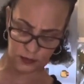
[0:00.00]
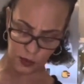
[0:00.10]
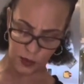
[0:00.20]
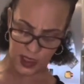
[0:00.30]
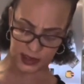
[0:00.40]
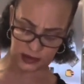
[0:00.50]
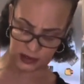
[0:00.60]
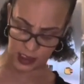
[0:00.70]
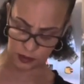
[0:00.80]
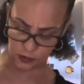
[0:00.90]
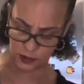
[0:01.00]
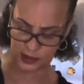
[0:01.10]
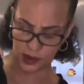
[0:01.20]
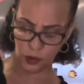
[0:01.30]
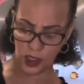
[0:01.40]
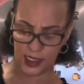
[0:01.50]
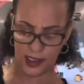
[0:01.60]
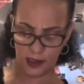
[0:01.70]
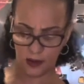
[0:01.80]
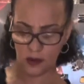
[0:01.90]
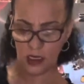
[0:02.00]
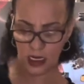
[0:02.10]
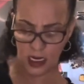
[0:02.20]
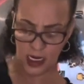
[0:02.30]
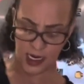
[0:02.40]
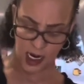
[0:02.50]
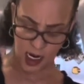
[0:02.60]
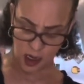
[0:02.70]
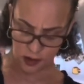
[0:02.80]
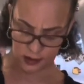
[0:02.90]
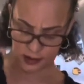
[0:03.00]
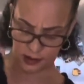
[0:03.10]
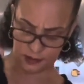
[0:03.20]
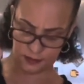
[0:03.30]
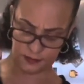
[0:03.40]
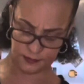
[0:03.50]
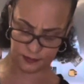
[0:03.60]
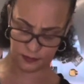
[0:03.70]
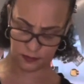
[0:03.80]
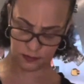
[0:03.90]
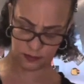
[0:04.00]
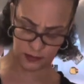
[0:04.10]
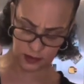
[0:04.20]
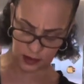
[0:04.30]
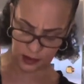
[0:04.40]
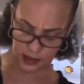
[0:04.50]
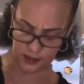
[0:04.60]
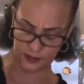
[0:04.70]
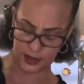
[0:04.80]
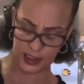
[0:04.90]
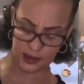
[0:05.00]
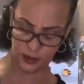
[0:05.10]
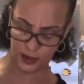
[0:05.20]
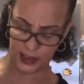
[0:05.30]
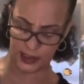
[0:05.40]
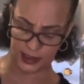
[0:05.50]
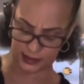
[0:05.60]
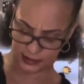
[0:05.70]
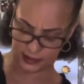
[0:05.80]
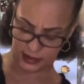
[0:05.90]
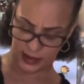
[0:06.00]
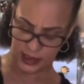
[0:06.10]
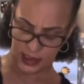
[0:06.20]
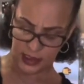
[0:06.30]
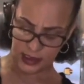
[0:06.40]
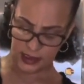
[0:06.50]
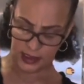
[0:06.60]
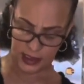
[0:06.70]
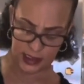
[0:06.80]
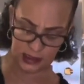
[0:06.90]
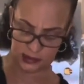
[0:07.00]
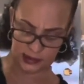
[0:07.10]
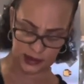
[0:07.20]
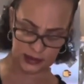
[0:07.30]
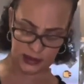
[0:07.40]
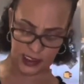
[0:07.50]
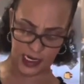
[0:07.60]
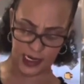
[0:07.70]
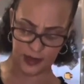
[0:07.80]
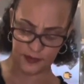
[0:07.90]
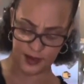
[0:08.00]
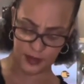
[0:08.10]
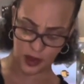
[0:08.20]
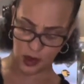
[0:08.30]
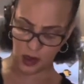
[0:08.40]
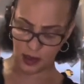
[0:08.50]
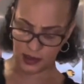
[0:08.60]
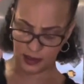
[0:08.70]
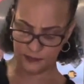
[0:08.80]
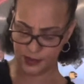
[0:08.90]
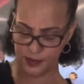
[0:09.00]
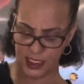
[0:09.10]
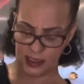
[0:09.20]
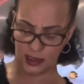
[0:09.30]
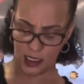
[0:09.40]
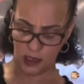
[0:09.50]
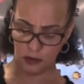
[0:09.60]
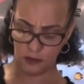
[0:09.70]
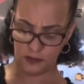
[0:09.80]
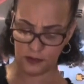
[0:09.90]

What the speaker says: mixed up really well. All the different ingredients gets into every part of your meatloaf.